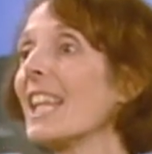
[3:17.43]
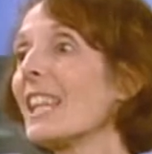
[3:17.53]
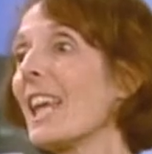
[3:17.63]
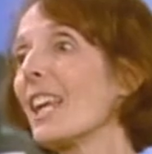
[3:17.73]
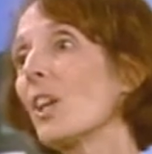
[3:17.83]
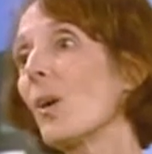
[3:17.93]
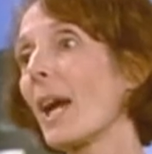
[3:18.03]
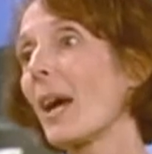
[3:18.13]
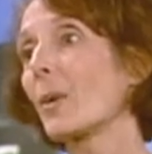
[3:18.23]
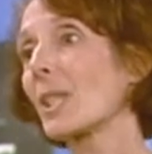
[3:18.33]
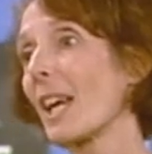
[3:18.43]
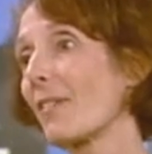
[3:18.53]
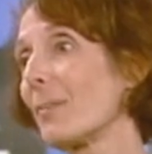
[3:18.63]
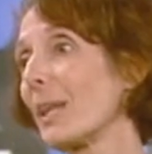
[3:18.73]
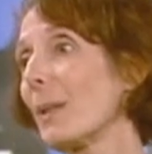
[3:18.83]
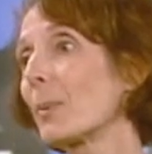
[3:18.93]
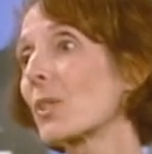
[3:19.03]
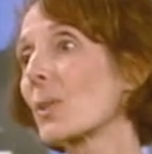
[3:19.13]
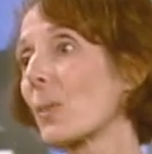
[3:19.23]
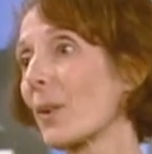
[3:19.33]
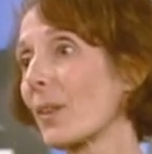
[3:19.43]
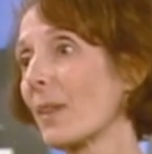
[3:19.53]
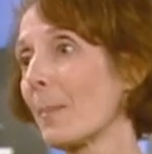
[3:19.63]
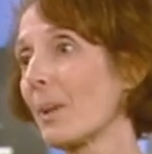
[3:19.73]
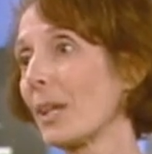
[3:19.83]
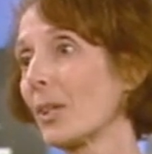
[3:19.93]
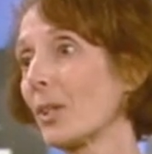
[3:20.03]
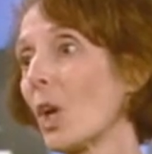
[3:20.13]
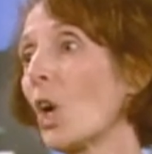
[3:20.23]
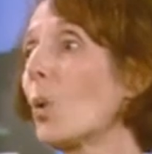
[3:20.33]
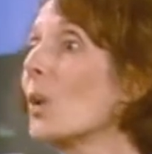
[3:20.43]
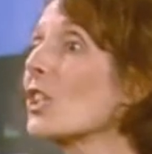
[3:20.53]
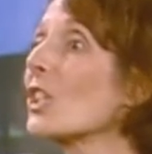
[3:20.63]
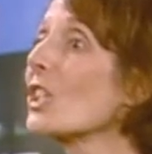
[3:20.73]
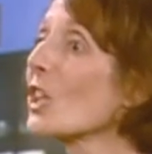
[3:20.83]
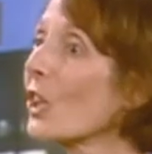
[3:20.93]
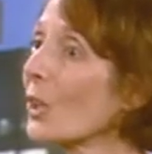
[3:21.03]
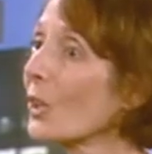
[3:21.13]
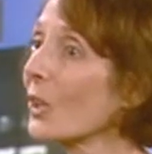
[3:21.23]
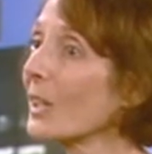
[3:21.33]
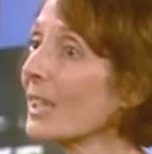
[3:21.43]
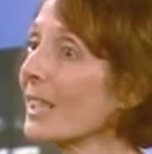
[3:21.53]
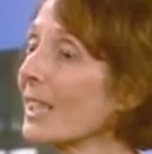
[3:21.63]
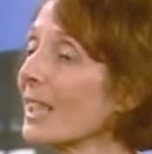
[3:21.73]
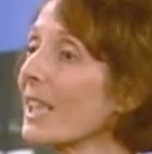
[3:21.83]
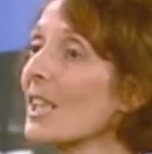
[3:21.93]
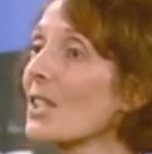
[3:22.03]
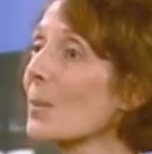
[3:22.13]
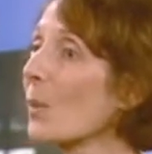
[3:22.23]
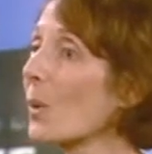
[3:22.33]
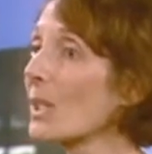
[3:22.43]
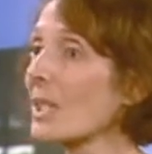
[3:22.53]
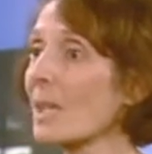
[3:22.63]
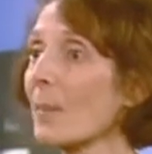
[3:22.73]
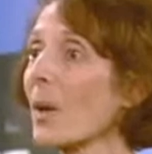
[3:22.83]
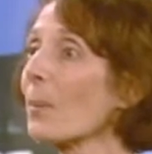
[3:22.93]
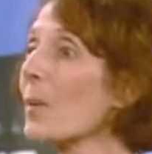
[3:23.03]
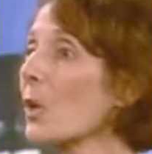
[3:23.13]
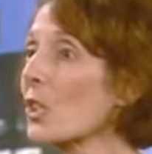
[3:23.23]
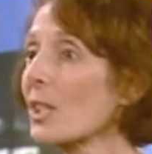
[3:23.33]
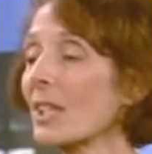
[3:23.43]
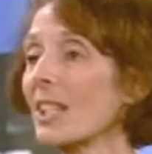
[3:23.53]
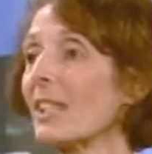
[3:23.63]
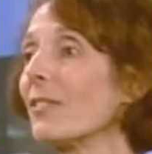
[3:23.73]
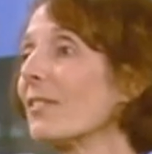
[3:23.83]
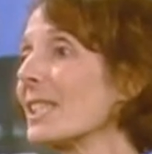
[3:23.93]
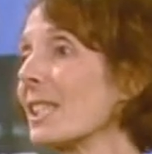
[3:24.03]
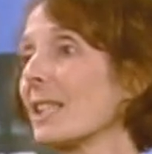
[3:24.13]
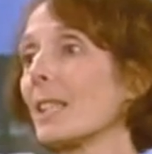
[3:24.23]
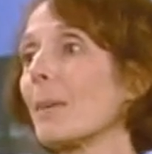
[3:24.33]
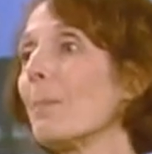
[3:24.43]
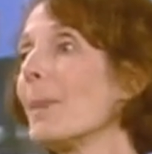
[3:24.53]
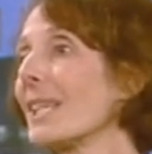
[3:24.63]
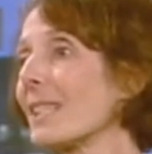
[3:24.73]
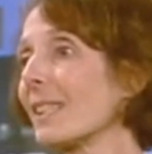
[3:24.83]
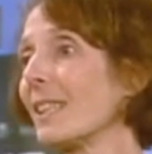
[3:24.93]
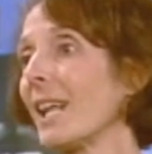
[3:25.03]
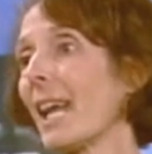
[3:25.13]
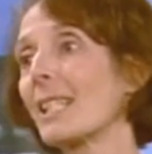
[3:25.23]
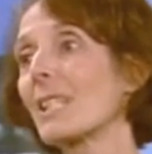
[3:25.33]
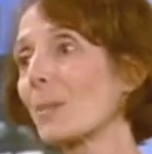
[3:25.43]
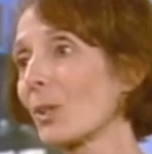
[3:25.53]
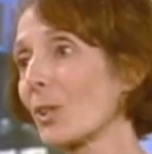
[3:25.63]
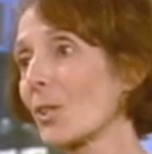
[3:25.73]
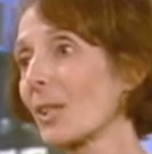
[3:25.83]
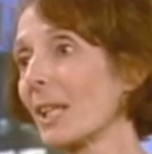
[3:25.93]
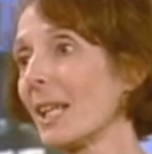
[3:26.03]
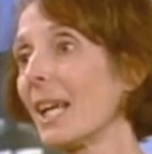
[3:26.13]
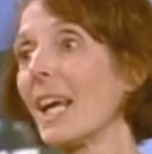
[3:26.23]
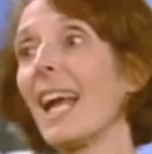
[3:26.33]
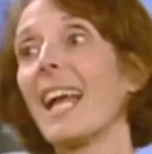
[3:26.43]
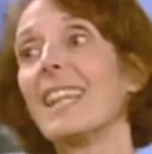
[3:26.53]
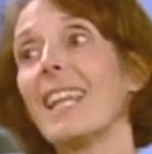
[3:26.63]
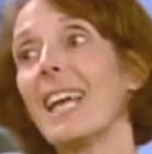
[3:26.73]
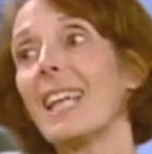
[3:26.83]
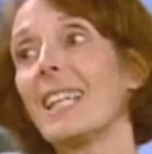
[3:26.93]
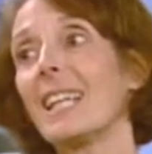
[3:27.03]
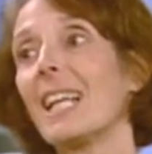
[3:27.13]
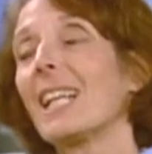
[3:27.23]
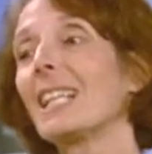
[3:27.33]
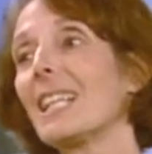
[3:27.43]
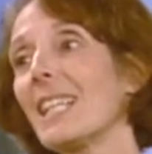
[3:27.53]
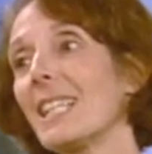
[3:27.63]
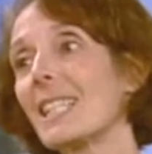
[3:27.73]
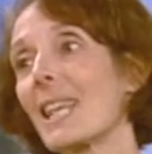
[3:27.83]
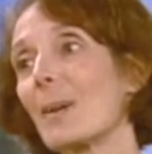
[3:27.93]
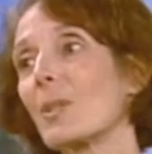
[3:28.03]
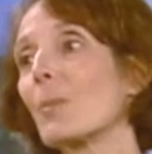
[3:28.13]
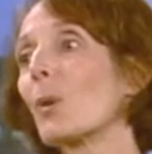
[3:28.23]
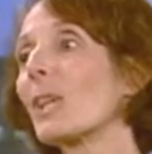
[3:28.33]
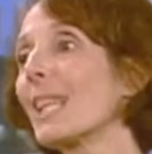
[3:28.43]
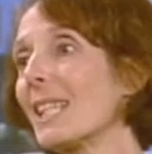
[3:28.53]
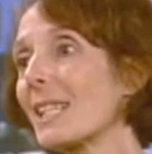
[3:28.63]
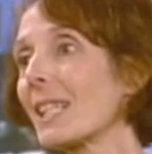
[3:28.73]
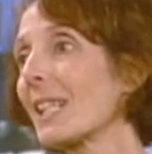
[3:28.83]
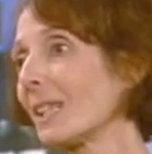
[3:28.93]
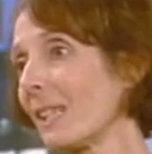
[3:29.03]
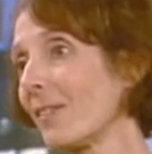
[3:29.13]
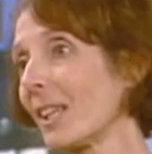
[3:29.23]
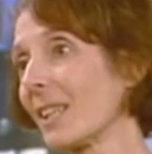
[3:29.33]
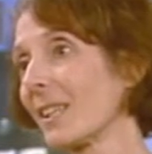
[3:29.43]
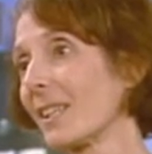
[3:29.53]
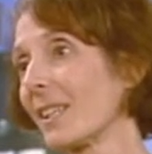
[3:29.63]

they know how to have people support them better, which in turn supports them emotionally, physically, mentally, and spiritually, and then leads them to more easily living